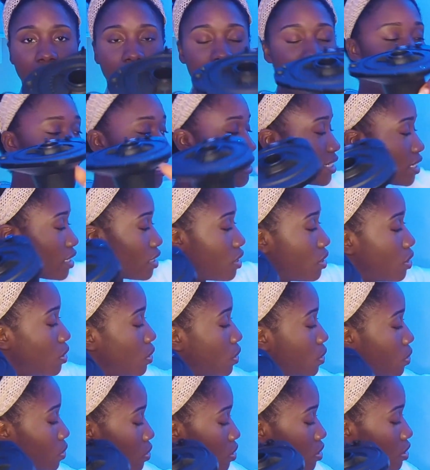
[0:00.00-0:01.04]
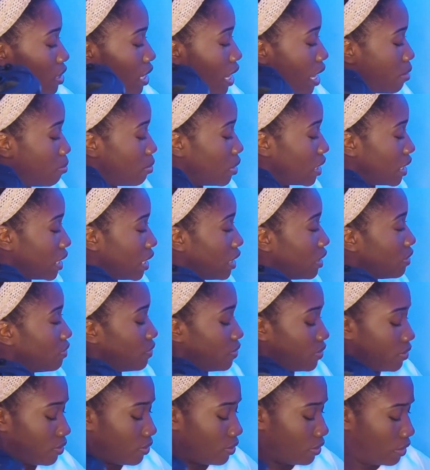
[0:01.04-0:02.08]
attaching hose, I believe,
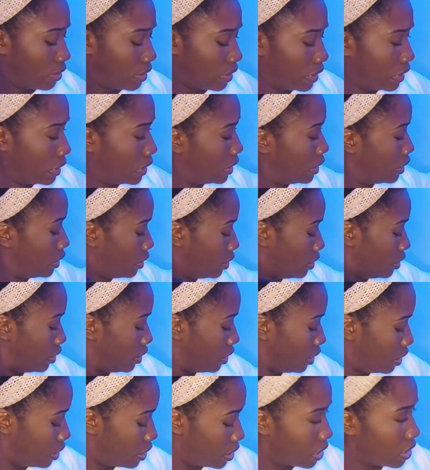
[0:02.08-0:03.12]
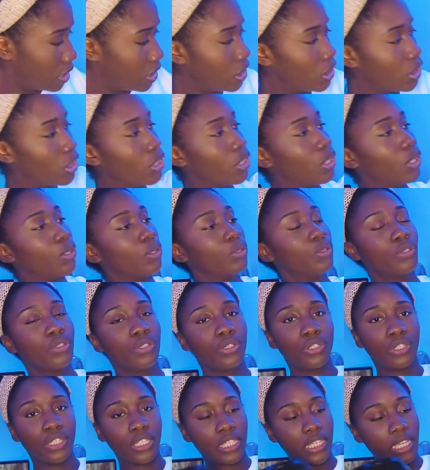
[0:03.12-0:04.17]
is going to go
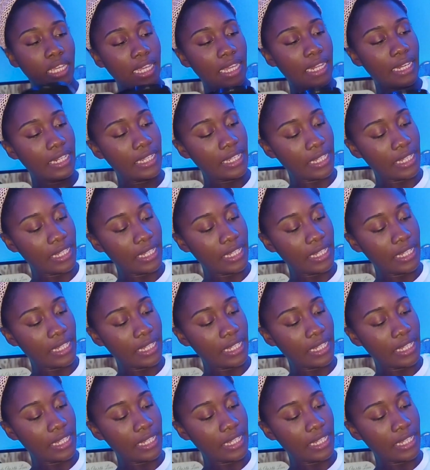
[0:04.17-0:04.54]
in